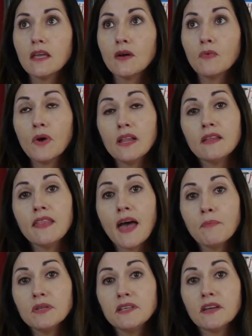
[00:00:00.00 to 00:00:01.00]
well, in that
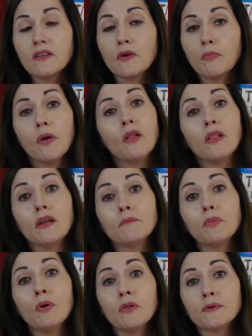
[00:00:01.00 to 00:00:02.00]
particular
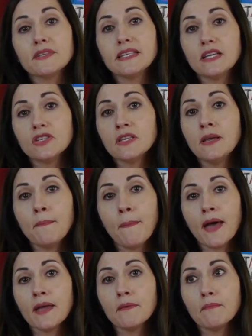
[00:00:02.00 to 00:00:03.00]
polarization, it
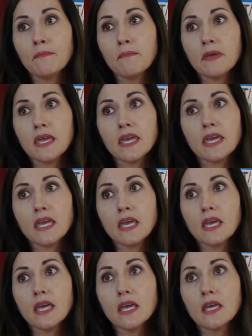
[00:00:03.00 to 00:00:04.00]
might
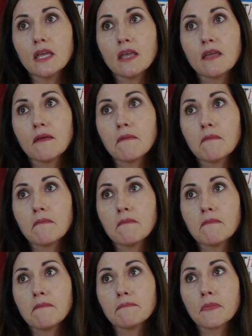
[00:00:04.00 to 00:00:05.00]
be
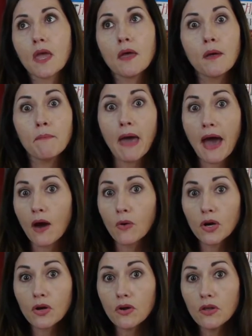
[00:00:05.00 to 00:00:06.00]

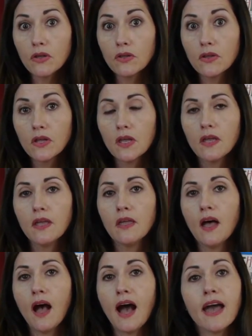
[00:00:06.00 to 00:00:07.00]
empowered.
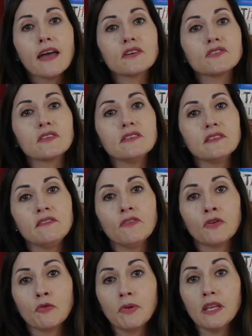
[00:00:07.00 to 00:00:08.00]
I actually see
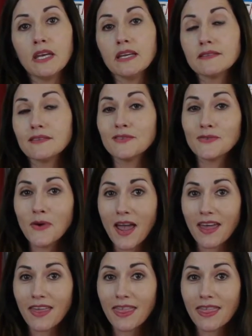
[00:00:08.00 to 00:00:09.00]
vulnerability as a
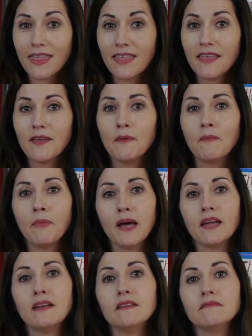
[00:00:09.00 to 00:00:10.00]
strength,
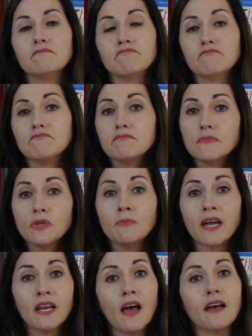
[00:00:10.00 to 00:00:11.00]
but you
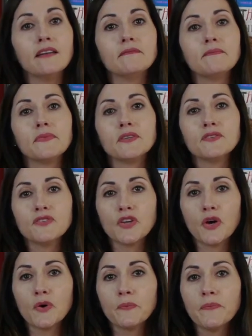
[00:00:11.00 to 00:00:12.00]
might not.
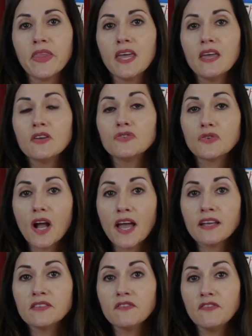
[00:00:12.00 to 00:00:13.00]
So
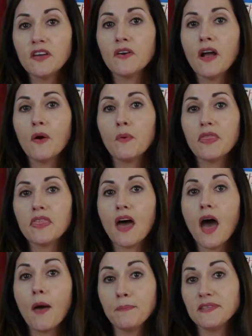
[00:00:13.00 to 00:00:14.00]
trying to figure out what the
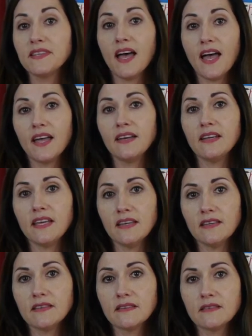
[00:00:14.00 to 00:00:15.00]
upside
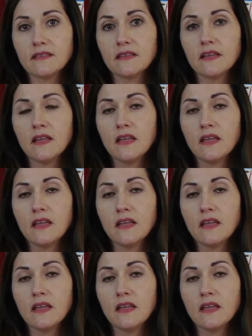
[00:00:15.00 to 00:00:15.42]
is